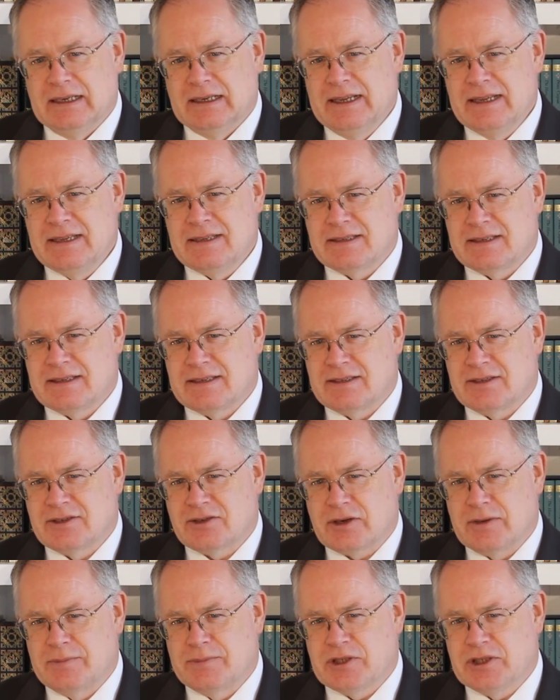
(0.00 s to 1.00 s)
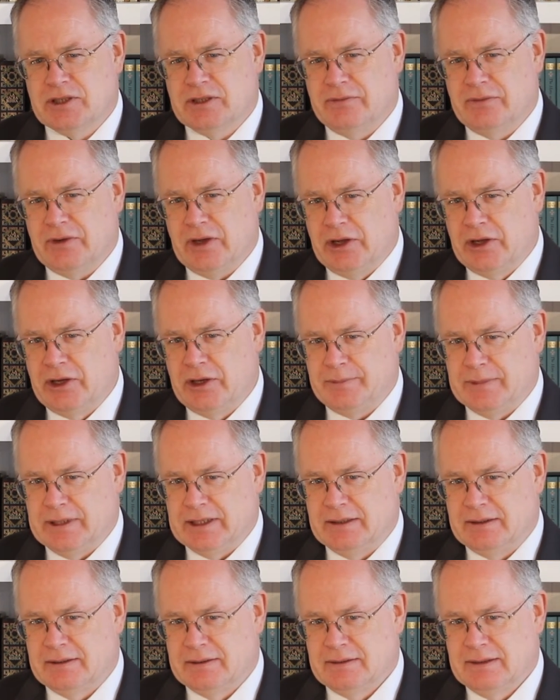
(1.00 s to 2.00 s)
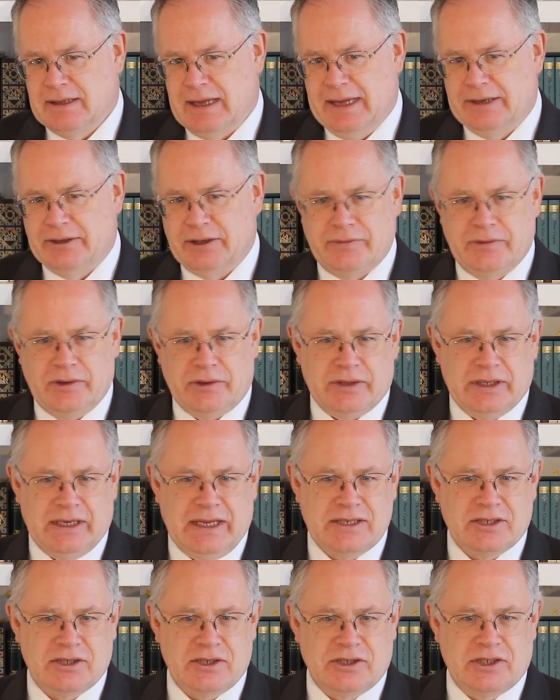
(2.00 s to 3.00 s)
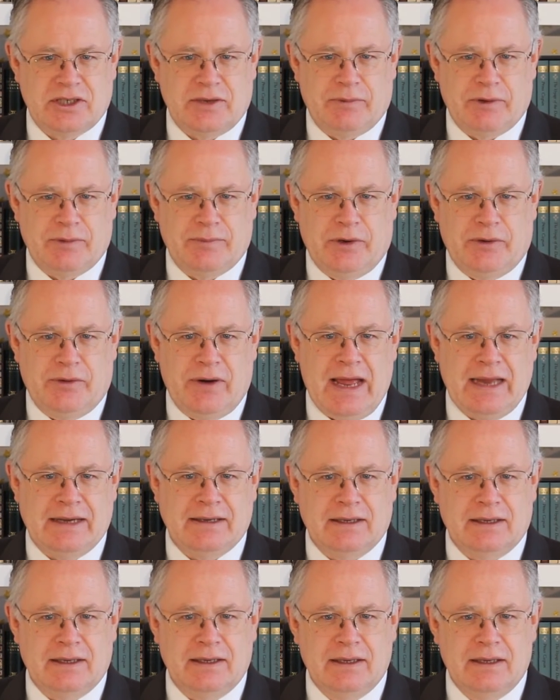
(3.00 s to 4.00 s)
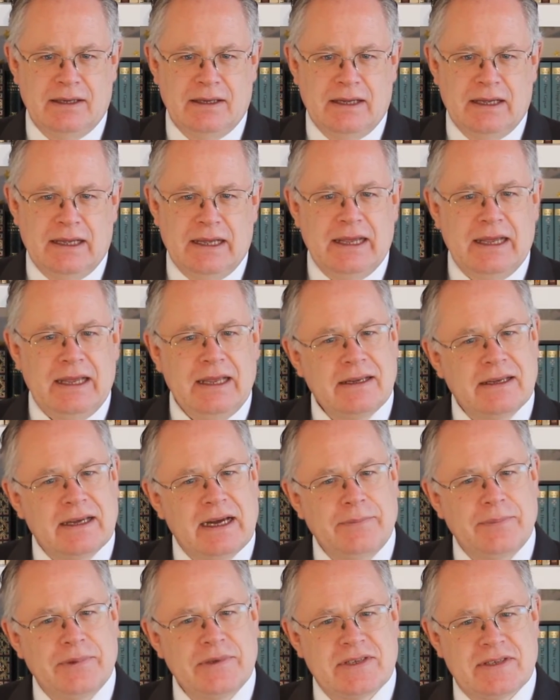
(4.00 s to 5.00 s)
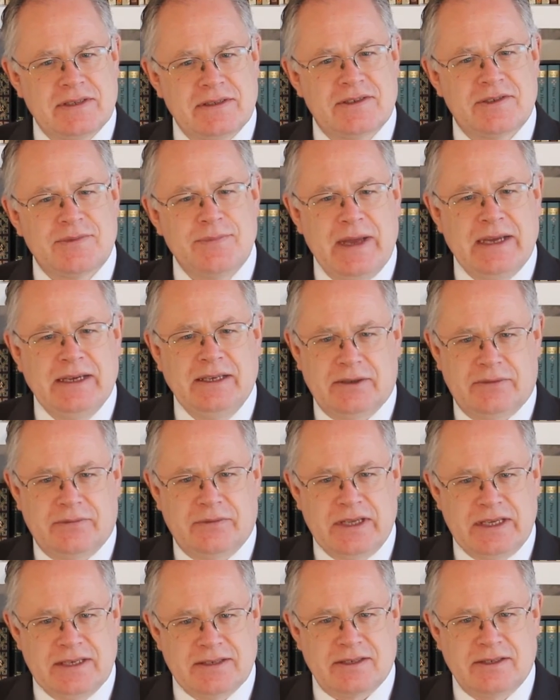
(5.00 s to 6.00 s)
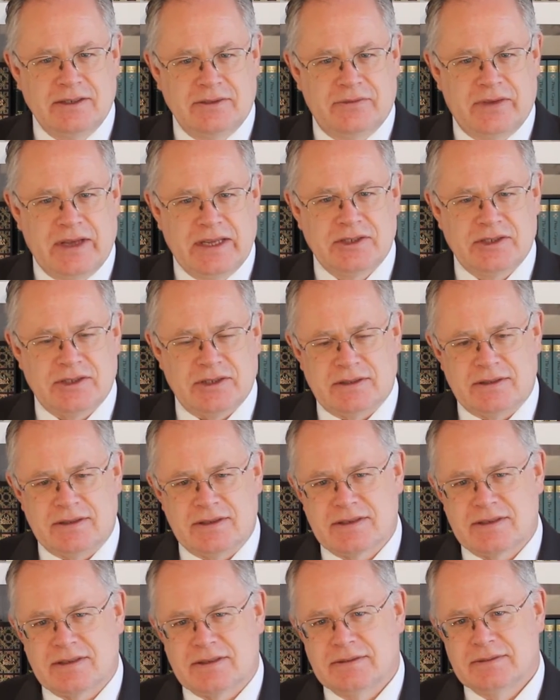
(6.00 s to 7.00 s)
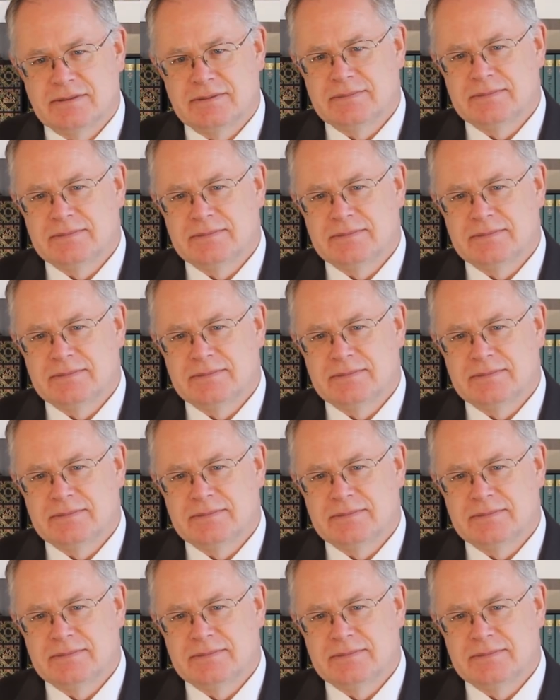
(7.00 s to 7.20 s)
Lindsay's description of Irma and of her relationship with Miranda encompasses many of these conventions.